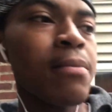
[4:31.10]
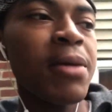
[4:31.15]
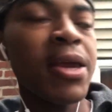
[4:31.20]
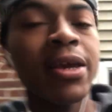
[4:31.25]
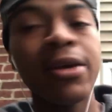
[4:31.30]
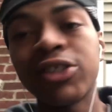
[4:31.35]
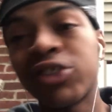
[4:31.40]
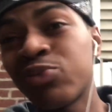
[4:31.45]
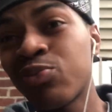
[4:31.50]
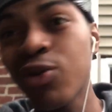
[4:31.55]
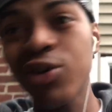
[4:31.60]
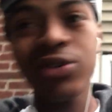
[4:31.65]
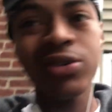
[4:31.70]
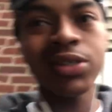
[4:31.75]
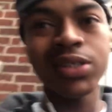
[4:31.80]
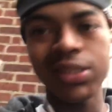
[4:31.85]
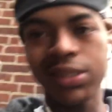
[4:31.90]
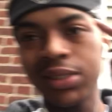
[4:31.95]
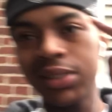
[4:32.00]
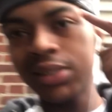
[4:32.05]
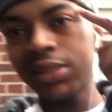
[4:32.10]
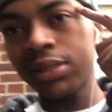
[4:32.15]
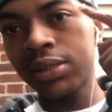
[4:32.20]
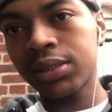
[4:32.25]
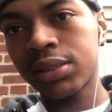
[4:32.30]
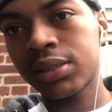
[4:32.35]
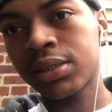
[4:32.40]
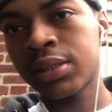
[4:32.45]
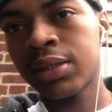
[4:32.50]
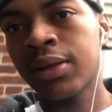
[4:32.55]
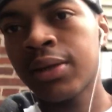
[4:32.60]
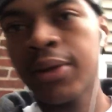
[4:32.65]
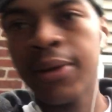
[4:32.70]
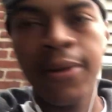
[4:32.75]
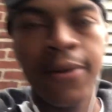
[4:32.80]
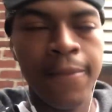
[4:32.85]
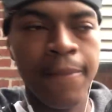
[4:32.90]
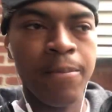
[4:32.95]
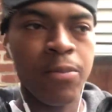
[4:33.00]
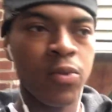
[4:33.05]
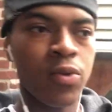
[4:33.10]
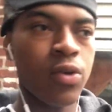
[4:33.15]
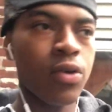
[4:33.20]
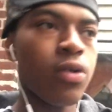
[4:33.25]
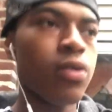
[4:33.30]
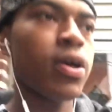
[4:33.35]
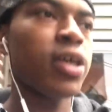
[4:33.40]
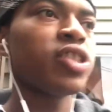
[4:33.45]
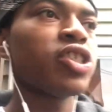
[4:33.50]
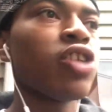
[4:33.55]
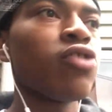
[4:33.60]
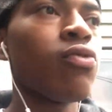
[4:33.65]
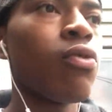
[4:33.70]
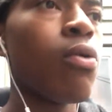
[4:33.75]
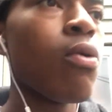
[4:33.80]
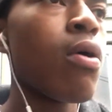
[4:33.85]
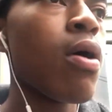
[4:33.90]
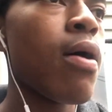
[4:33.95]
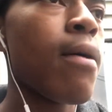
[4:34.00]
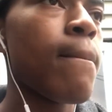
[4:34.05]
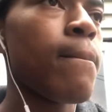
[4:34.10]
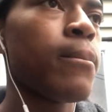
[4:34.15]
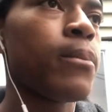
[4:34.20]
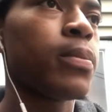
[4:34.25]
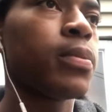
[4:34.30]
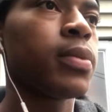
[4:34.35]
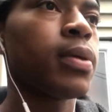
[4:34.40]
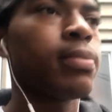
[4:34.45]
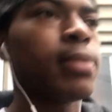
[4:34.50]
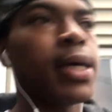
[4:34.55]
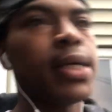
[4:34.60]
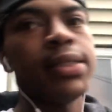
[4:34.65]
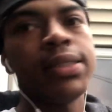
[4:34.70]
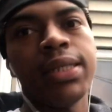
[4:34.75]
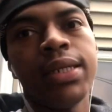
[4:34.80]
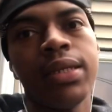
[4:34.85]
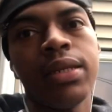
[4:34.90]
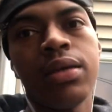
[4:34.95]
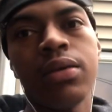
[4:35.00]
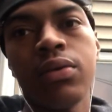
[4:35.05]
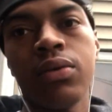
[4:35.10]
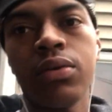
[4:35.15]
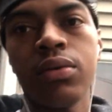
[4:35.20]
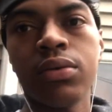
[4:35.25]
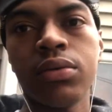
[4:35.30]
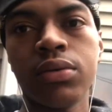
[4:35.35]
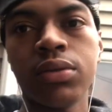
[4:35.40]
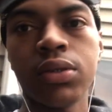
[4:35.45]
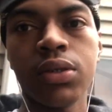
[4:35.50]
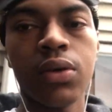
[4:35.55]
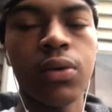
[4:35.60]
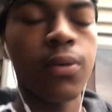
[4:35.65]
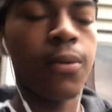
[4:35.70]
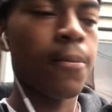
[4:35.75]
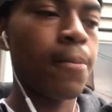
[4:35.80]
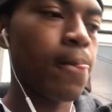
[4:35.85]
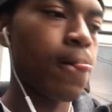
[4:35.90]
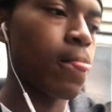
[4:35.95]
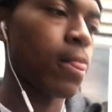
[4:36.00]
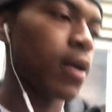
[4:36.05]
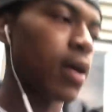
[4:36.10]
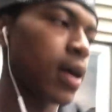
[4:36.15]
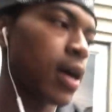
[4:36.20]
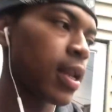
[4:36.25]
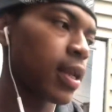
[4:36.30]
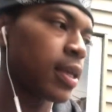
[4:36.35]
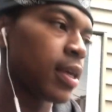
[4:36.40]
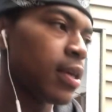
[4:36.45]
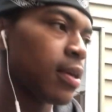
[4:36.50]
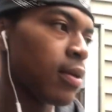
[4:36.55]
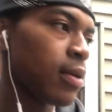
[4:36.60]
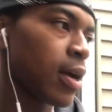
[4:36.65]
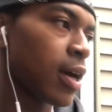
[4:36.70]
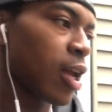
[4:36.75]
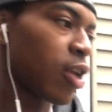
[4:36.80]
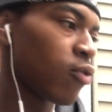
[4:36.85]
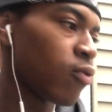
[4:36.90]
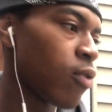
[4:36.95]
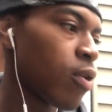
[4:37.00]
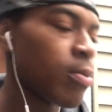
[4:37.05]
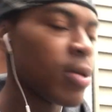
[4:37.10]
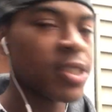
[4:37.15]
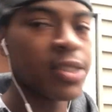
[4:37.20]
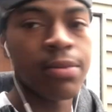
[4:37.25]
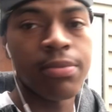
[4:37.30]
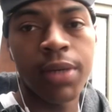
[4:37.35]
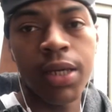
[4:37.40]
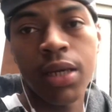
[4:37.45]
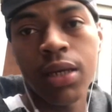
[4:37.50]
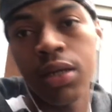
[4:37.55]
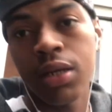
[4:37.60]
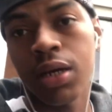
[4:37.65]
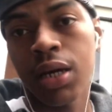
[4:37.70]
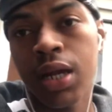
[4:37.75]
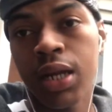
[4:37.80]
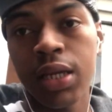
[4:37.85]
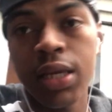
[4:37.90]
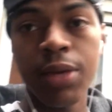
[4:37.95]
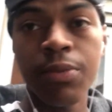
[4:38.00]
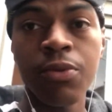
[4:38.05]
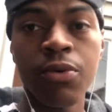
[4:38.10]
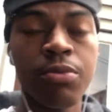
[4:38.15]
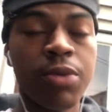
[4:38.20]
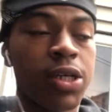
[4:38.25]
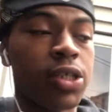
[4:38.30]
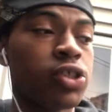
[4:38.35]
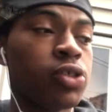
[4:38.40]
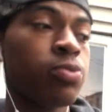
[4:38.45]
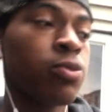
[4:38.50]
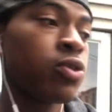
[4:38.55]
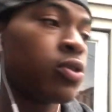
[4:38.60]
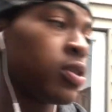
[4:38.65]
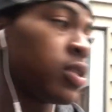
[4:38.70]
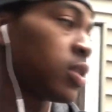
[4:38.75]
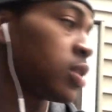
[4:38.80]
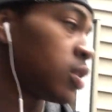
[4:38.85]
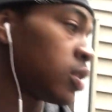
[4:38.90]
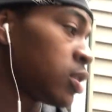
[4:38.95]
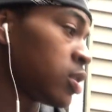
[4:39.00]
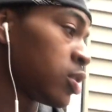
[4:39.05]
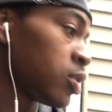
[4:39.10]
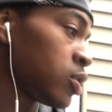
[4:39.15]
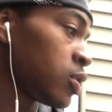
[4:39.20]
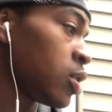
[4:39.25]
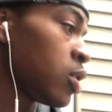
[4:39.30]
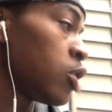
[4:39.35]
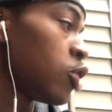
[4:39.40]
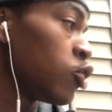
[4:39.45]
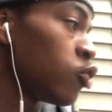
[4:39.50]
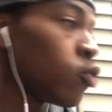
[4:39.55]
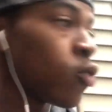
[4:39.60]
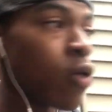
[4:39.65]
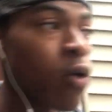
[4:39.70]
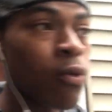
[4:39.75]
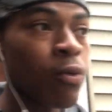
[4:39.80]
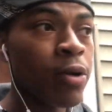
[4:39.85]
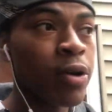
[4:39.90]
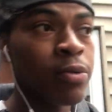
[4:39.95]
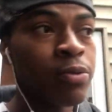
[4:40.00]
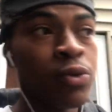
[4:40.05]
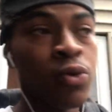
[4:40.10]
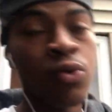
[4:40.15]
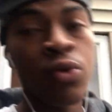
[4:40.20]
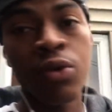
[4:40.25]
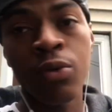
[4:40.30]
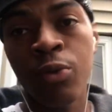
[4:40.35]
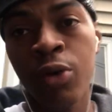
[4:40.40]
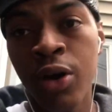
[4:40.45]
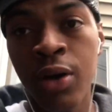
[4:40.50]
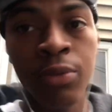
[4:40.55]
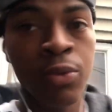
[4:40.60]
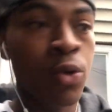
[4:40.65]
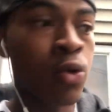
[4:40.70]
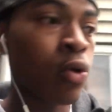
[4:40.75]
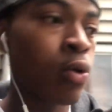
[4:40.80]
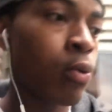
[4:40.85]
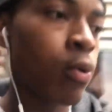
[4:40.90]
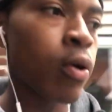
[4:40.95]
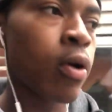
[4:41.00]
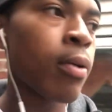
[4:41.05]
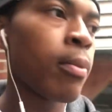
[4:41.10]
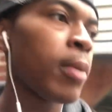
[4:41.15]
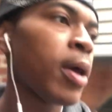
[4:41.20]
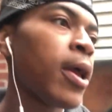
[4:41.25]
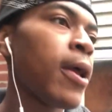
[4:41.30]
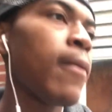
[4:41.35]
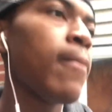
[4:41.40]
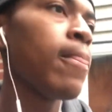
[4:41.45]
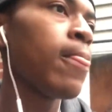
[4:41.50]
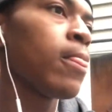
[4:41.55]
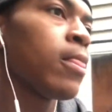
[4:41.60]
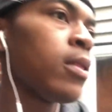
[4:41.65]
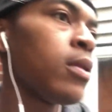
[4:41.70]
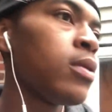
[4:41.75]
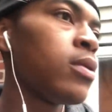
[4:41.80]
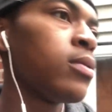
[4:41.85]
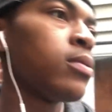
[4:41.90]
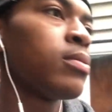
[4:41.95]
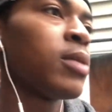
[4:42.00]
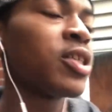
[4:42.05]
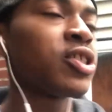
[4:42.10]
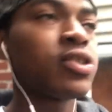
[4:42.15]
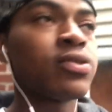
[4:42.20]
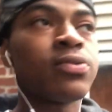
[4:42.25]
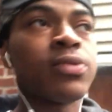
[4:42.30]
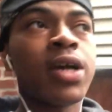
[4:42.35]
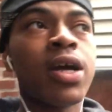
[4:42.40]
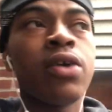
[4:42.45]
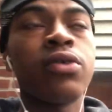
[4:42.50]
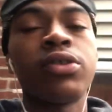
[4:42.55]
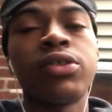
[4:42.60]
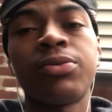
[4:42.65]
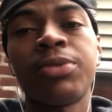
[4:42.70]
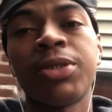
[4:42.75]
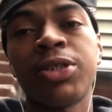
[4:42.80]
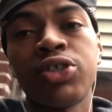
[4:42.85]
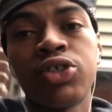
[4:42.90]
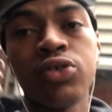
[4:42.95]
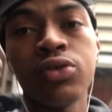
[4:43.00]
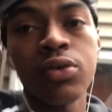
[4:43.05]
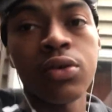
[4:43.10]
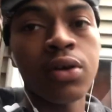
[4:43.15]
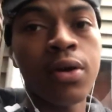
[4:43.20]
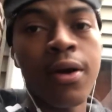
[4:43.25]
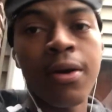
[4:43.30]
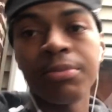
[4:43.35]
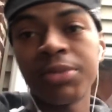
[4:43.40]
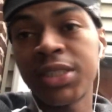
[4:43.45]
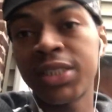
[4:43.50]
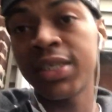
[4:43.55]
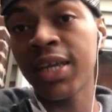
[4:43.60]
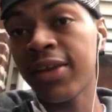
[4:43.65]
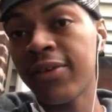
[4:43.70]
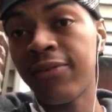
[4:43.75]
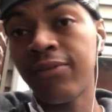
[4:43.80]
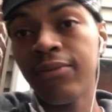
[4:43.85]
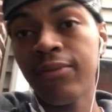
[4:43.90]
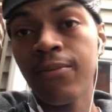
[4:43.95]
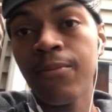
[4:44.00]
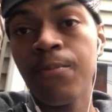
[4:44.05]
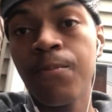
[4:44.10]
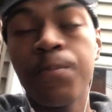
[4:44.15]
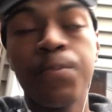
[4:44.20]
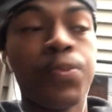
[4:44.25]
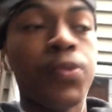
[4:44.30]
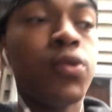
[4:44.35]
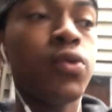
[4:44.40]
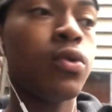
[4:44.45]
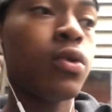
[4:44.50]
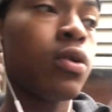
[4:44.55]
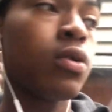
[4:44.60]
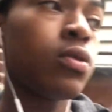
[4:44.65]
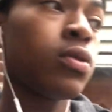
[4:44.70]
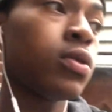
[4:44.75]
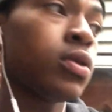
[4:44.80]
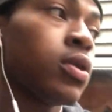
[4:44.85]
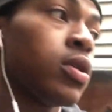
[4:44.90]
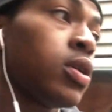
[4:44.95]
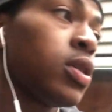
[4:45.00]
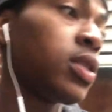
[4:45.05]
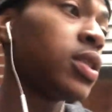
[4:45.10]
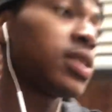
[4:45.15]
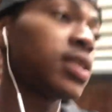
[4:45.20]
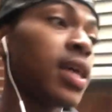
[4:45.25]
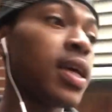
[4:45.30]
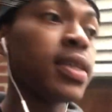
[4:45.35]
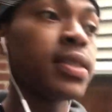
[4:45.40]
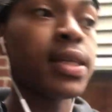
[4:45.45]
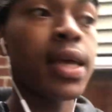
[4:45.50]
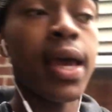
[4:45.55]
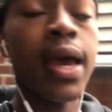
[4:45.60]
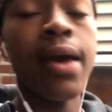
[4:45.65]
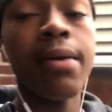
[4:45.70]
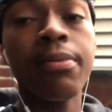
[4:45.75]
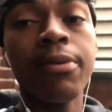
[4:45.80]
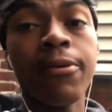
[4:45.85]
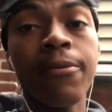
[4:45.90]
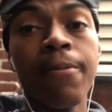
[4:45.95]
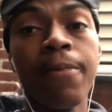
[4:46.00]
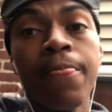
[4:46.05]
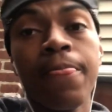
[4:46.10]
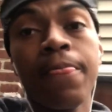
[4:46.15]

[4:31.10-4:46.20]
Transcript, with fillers: and making smarter decisions. You know, as I grow up, I'm 19 now, so I gotta keep, I gotta grow up as a man. I gotta keep on making smarter decisions, knowing what I'm doing, where I'm going, where I'm at, my surroundings, making sure I'm safe. You know, because things can happen.